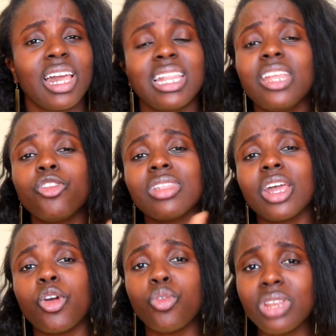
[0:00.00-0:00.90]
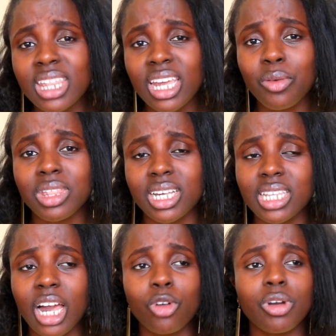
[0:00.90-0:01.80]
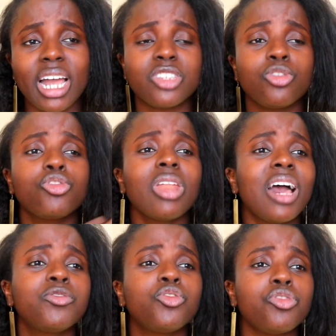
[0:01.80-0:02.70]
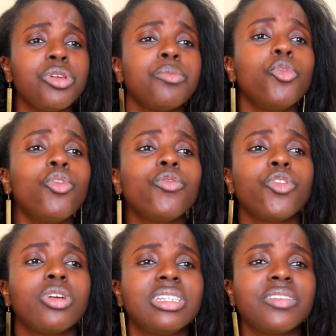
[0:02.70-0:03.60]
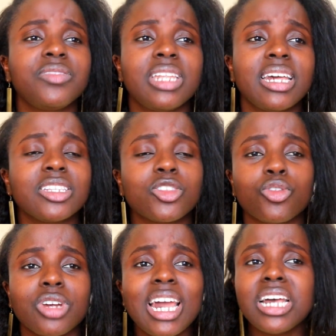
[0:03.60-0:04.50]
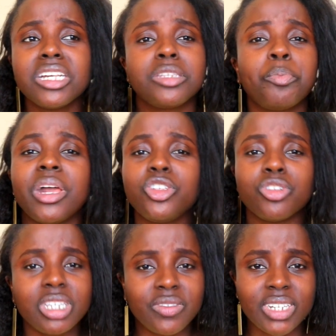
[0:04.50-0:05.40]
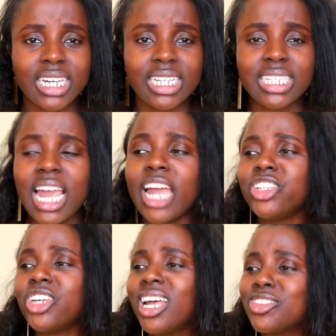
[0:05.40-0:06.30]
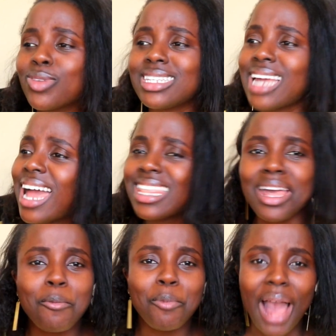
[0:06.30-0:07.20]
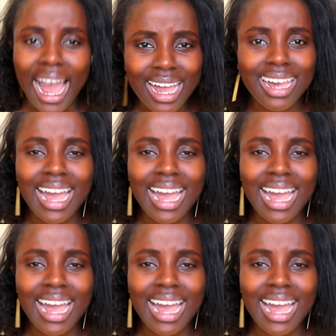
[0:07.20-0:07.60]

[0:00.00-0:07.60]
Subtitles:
and then you know the good thing with a SACCO, guys, you don't have to remove your dividends or spend your dividends. Just return them back.